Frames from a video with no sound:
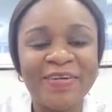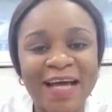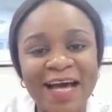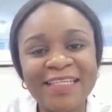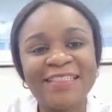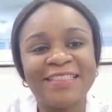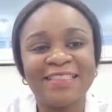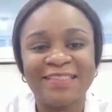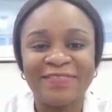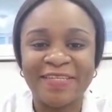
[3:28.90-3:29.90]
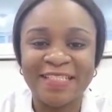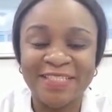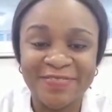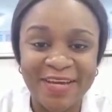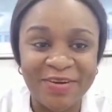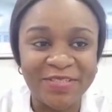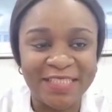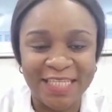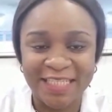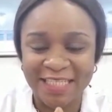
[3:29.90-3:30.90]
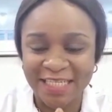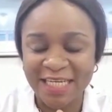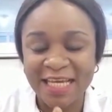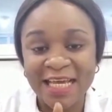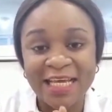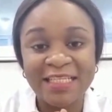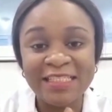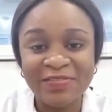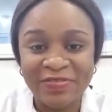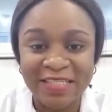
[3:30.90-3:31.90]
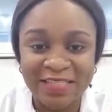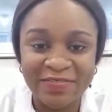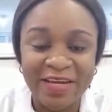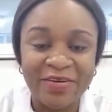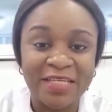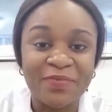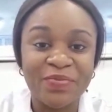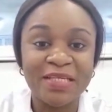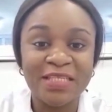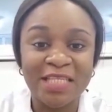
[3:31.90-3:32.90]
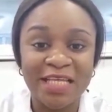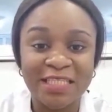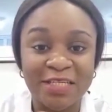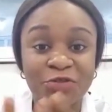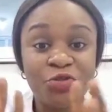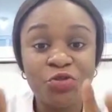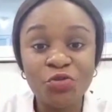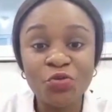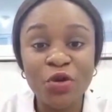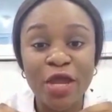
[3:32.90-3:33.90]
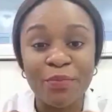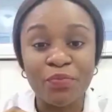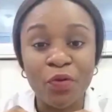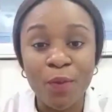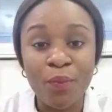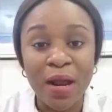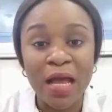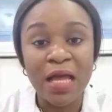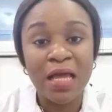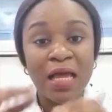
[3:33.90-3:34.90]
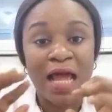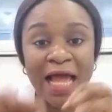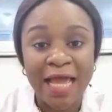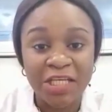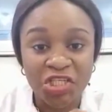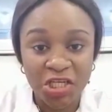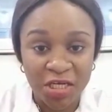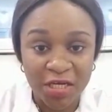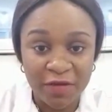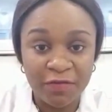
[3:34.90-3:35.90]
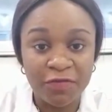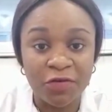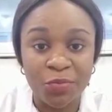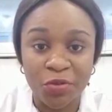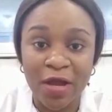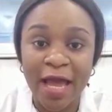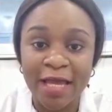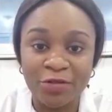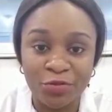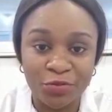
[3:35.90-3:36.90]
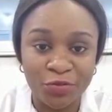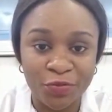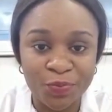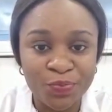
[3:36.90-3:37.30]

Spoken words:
How is this refractive error detected? This refractive error are being detected through a proper eye check from your eye doctor.